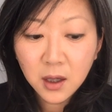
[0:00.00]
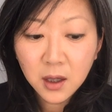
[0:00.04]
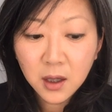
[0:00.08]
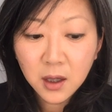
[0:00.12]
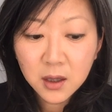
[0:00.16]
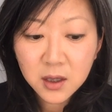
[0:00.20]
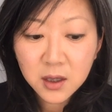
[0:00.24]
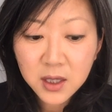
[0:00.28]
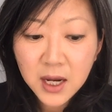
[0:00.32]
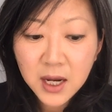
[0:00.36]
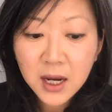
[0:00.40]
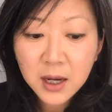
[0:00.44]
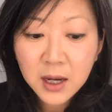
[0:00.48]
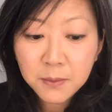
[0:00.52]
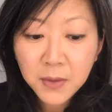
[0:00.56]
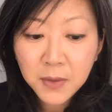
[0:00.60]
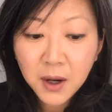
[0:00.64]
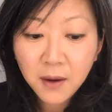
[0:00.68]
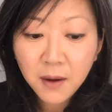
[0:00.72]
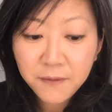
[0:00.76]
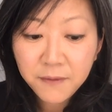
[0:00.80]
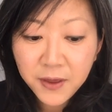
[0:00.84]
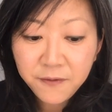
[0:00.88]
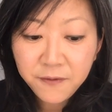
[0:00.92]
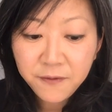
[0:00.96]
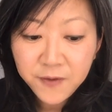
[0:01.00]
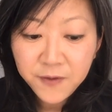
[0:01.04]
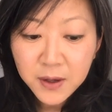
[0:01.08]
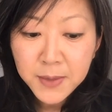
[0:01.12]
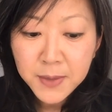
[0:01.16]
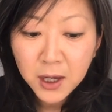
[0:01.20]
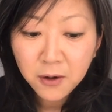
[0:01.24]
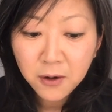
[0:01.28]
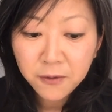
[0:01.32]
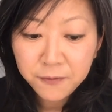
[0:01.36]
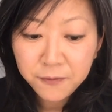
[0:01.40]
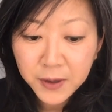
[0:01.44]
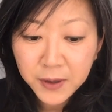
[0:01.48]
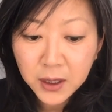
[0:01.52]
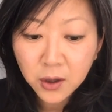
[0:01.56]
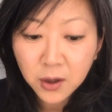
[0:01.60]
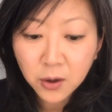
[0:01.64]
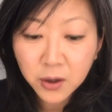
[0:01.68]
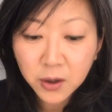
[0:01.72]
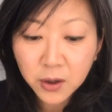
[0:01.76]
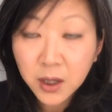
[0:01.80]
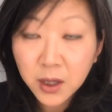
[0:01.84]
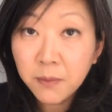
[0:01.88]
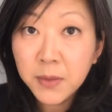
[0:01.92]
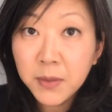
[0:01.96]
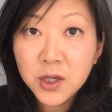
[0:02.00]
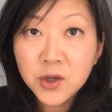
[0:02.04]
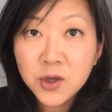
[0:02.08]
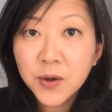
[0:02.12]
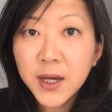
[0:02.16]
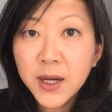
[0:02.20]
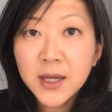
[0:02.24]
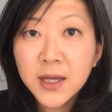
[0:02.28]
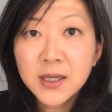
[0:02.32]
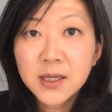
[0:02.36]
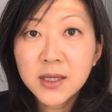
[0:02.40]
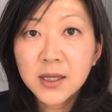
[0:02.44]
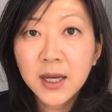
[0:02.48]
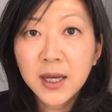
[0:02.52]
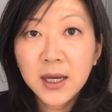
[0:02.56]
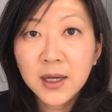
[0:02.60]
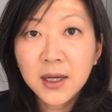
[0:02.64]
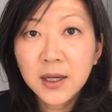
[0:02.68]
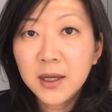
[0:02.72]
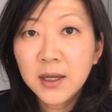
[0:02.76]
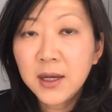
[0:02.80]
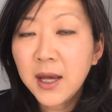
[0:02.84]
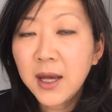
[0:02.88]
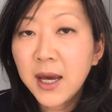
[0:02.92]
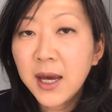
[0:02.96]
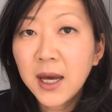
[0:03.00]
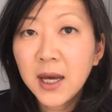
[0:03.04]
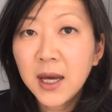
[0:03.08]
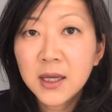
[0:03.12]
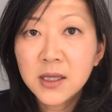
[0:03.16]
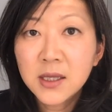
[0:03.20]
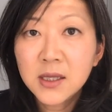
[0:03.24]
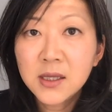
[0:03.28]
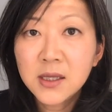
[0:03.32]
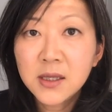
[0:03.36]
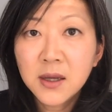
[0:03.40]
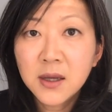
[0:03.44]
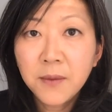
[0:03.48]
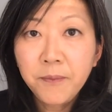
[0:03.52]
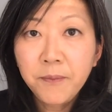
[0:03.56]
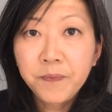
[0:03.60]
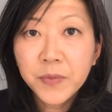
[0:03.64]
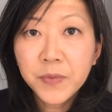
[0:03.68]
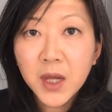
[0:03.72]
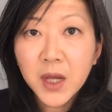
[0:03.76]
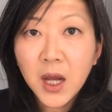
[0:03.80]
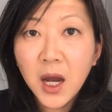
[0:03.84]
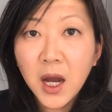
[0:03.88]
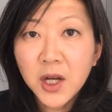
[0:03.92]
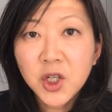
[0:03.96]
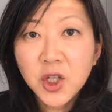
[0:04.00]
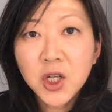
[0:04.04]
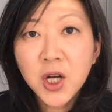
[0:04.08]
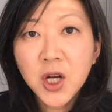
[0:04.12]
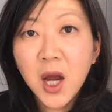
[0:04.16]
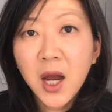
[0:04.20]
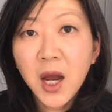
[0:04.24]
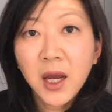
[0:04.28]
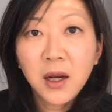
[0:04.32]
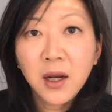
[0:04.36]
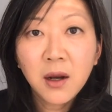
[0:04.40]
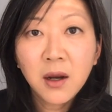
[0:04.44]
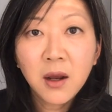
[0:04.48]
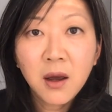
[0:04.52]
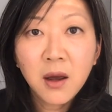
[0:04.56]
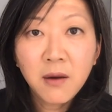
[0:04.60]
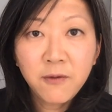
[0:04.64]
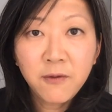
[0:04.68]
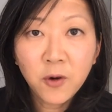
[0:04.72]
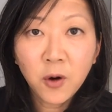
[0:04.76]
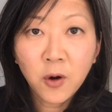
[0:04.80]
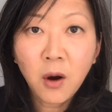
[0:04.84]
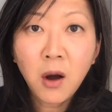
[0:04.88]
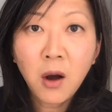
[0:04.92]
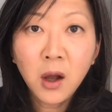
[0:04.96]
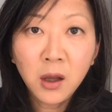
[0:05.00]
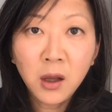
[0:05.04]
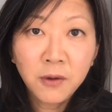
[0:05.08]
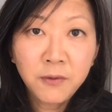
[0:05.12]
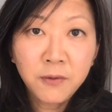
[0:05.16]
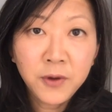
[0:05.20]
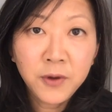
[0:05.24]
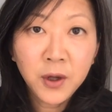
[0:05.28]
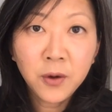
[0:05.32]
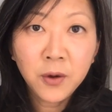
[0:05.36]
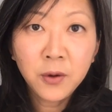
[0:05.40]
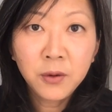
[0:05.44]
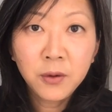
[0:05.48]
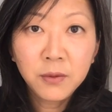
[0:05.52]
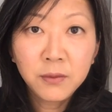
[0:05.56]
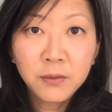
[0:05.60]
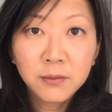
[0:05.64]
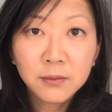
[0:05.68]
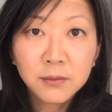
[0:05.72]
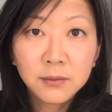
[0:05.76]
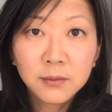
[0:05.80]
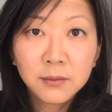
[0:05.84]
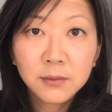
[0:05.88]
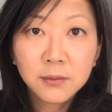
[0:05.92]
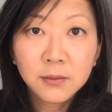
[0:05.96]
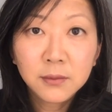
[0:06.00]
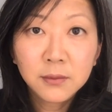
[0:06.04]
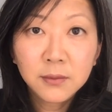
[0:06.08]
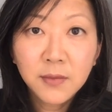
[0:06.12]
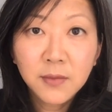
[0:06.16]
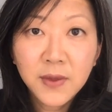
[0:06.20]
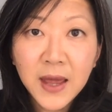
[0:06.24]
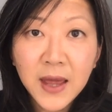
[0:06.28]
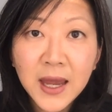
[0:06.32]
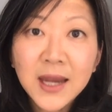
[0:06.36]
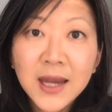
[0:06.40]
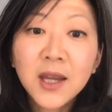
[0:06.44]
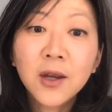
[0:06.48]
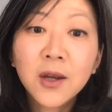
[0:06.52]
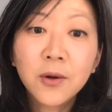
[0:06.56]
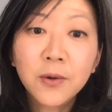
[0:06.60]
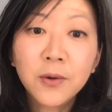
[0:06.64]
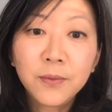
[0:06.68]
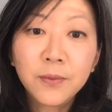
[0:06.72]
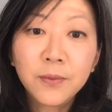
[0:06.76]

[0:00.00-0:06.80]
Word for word: The name of the female figure can be translated as I Shine for All of You. Thank you.